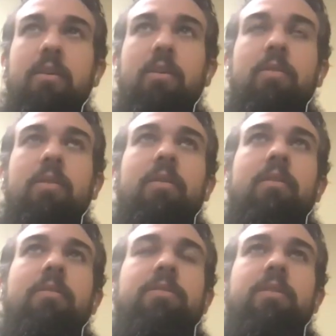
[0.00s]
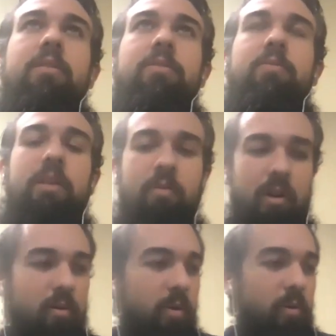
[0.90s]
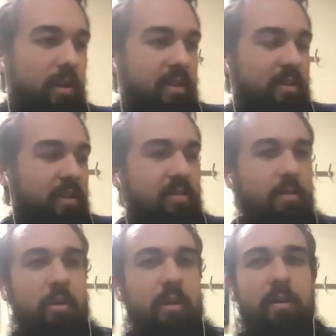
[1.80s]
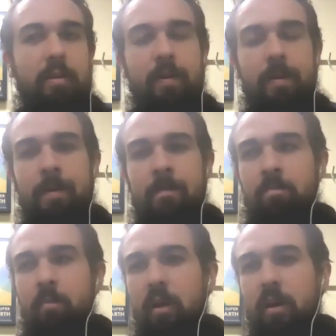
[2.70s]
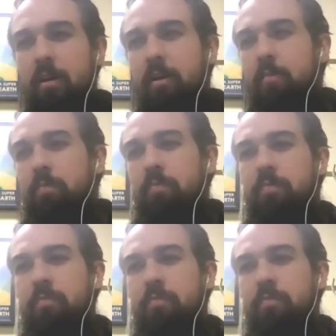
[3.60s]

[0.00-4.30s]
you know, there's a really great quote that I sent somebody. Um,